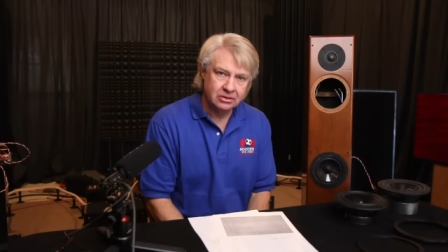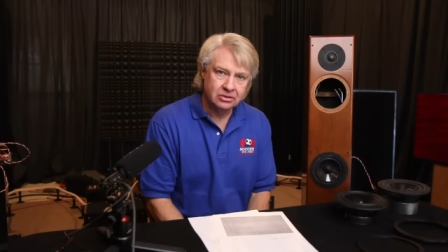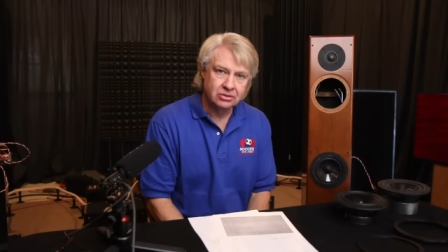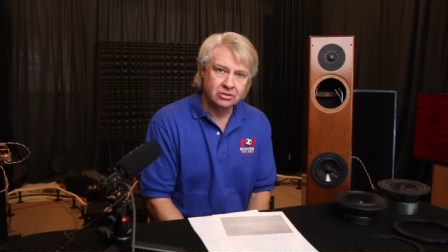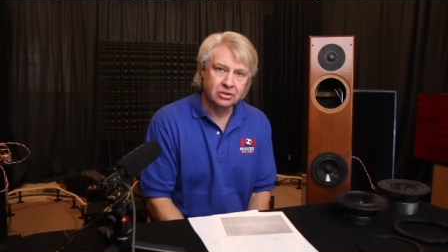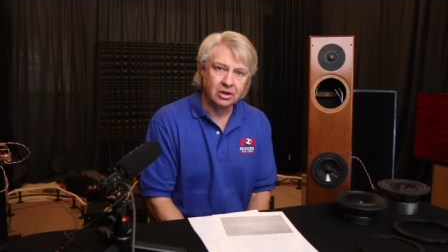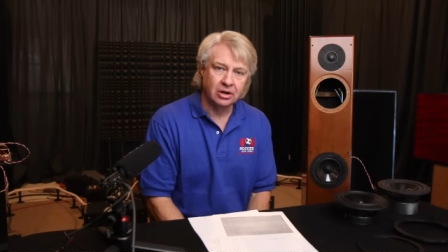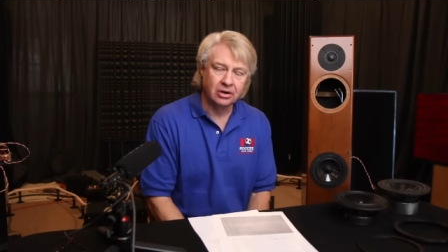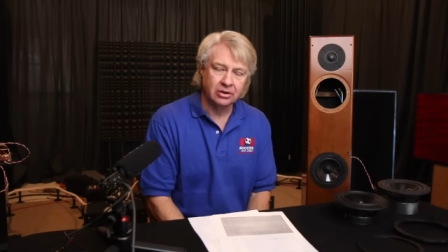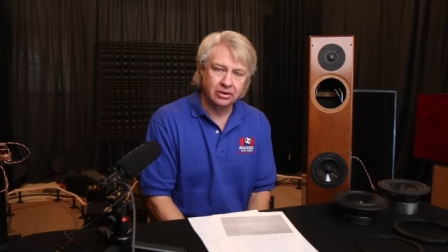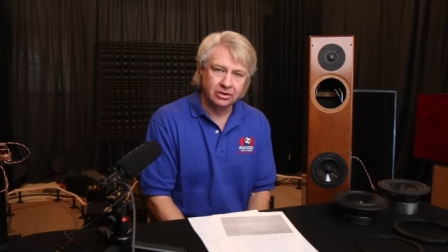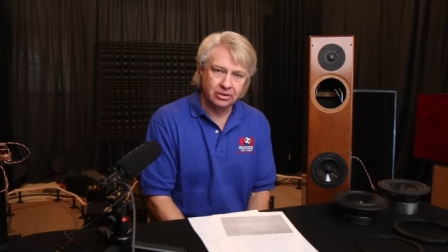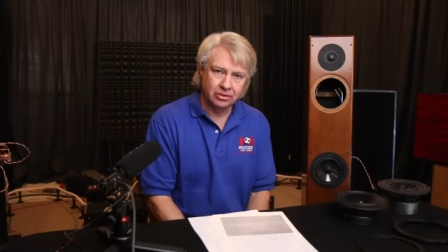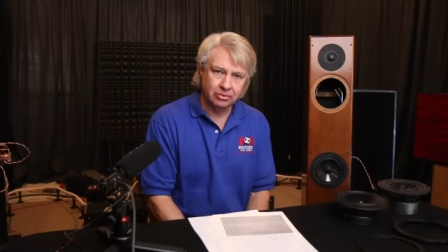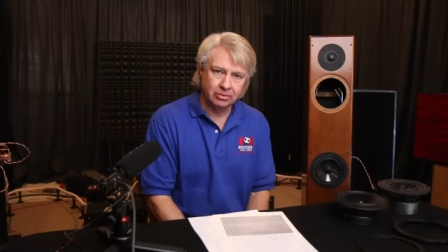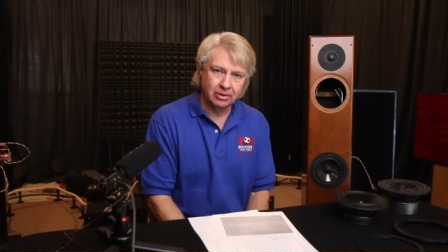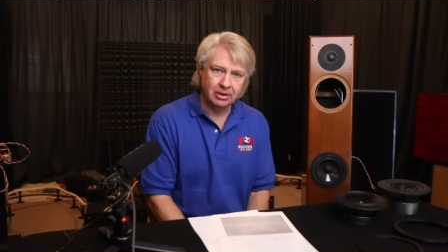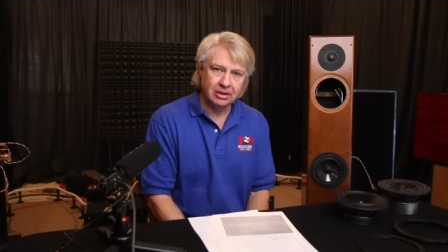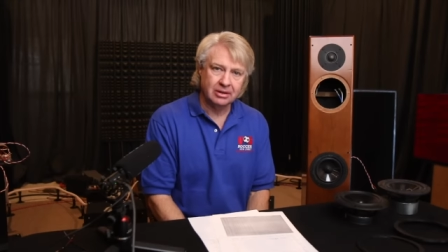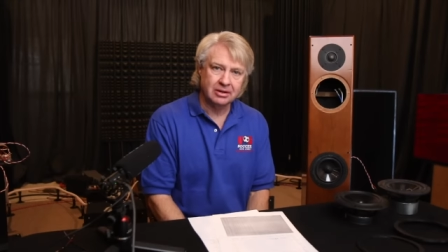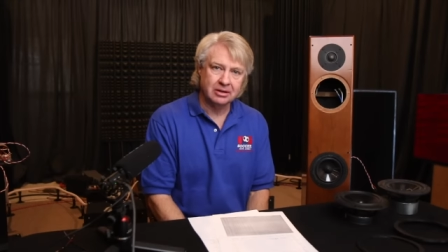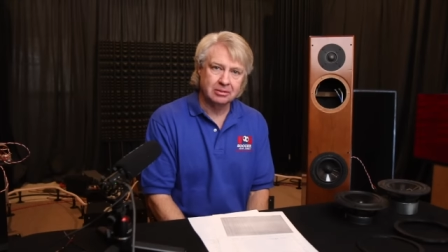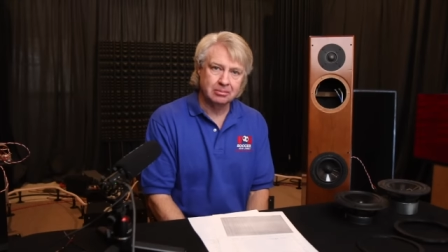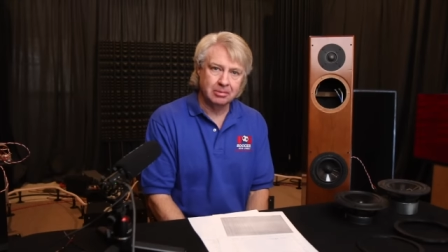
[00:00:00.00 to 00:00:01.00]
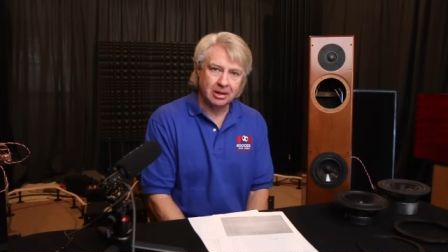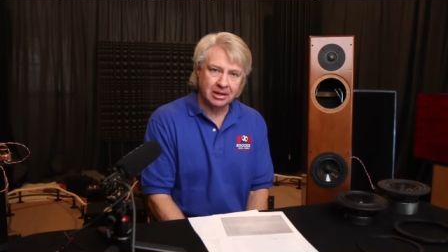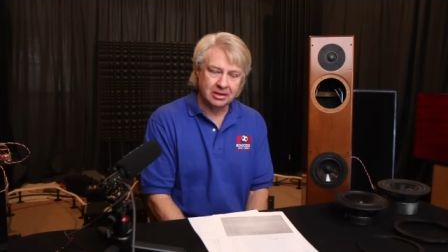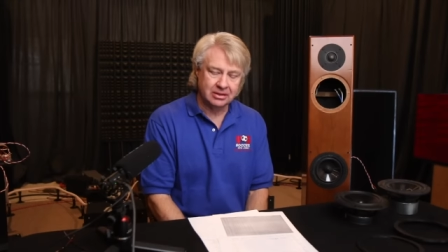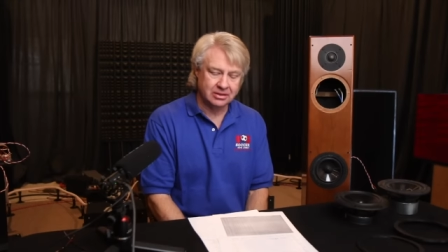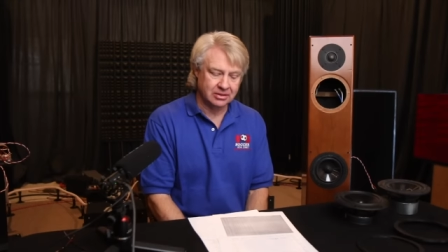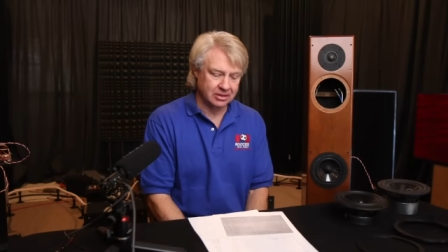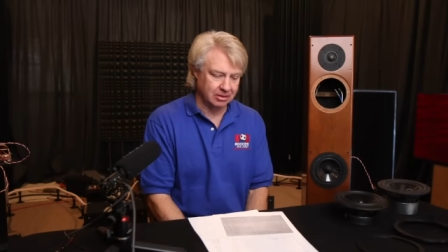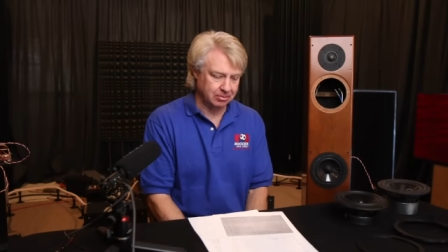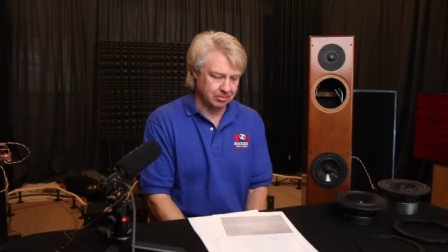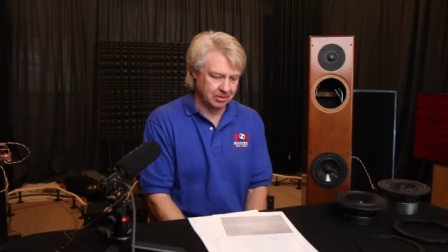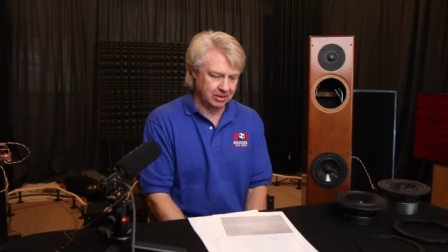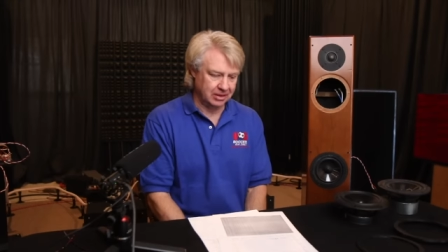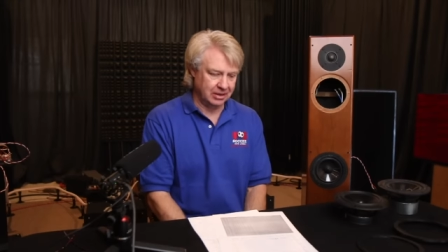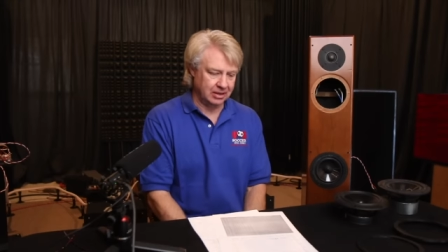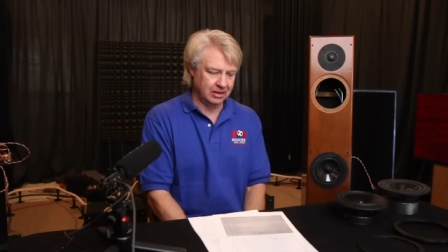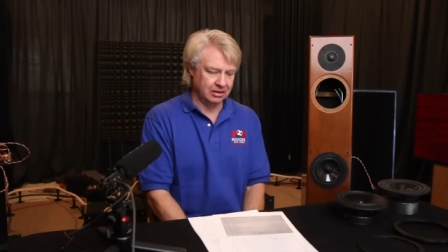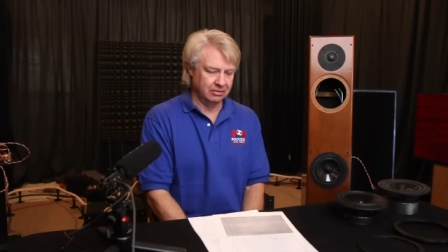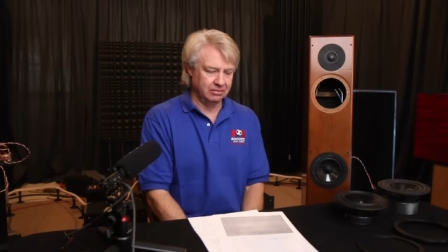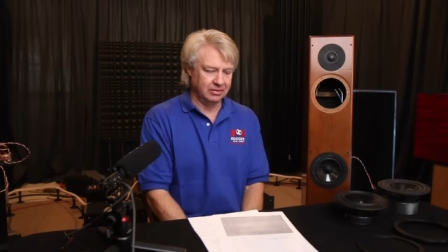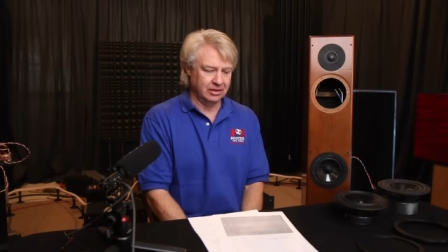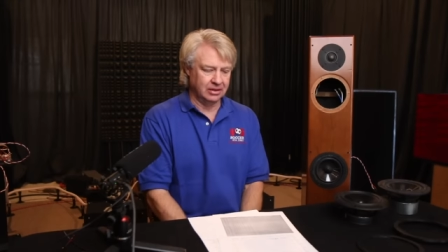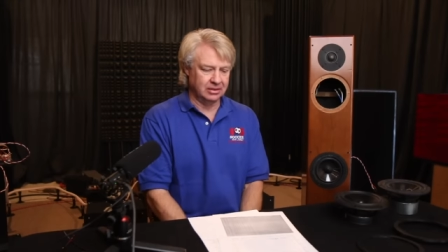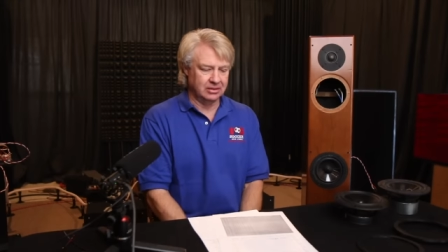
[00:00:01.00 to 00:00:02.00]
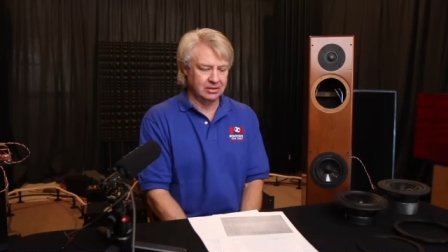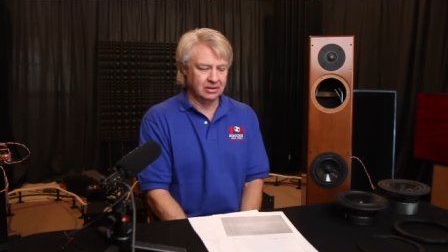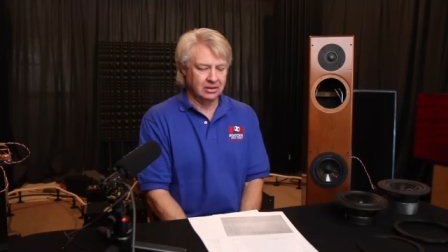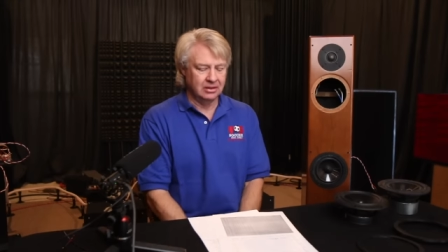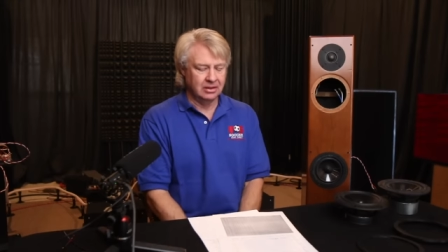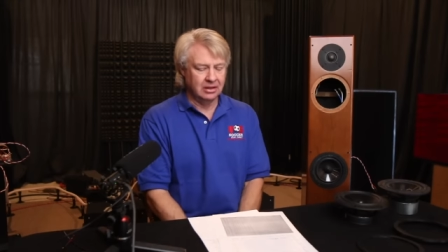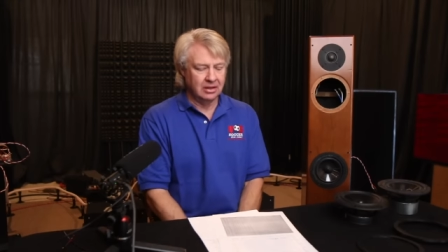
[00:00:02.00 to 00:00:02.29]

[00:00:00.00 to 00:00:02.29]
turn it around and make something out of it.